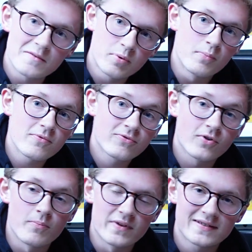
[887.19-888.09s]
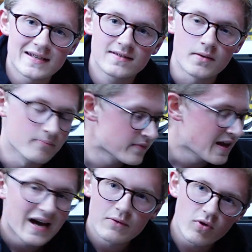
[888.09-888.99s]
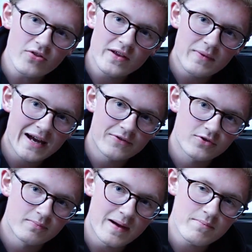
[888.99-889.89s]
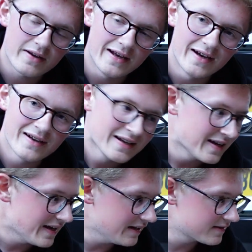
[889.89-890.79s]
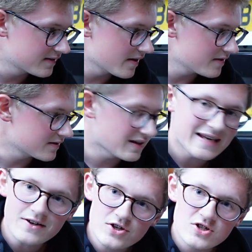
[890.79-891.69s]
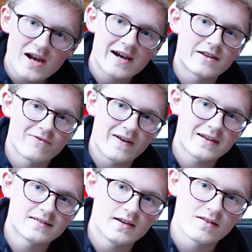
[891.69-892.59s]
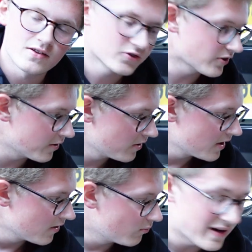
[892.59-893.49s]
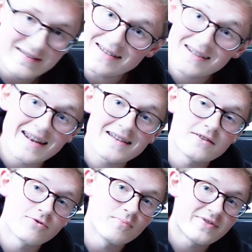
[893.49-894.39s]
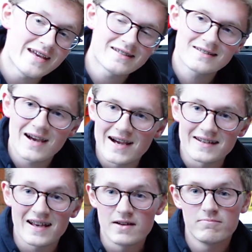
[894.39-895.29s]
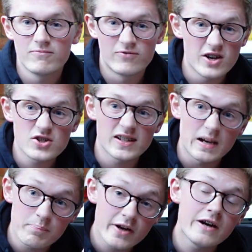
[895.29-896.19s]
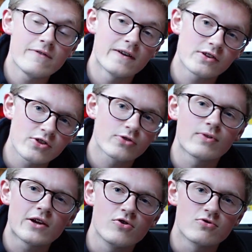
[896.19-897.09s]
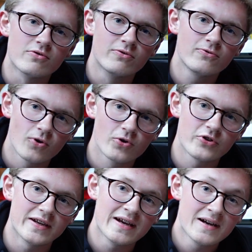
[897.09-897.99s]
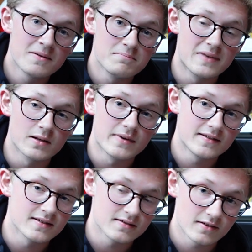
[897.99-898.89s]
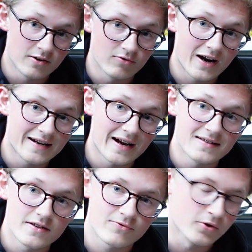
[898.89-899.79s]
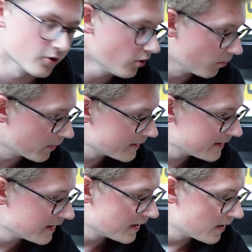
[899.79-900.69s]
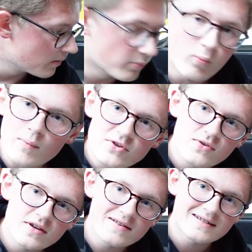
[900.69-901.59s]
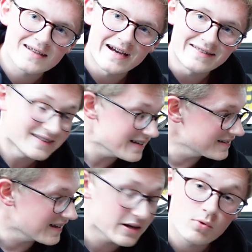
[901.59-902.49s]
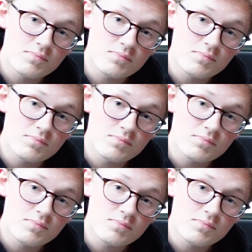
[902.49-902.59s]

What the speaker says: the pump from the system. And one thing we have to remember here is that each side affects the other. So we're disconnecting from this side at virtually a perfect 340 millimeters of ride height at the front hub. But when we do the other side, this side will